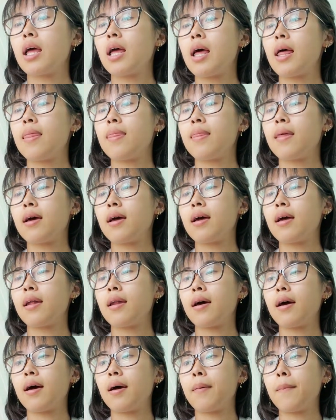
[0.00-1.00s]
and
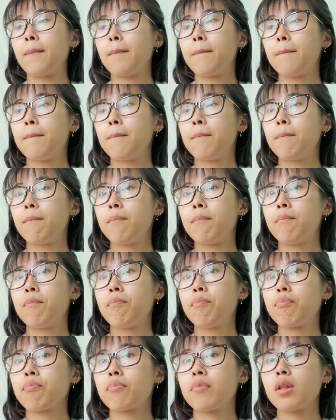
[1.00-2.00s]
then
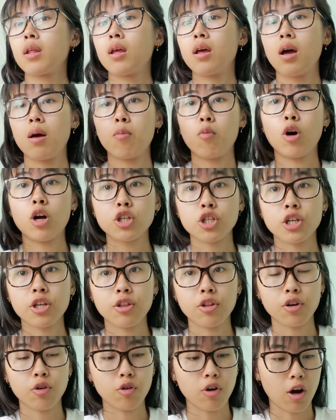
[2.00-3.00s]
I'm watching
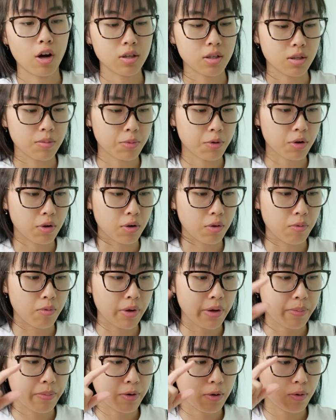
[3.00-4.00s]
the Gossip Girl
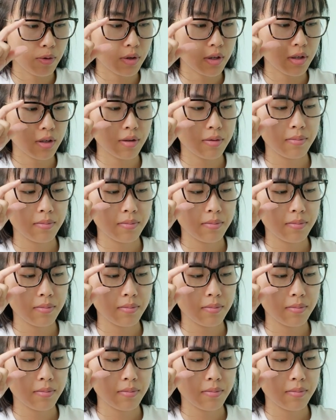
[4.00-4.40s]
reboot,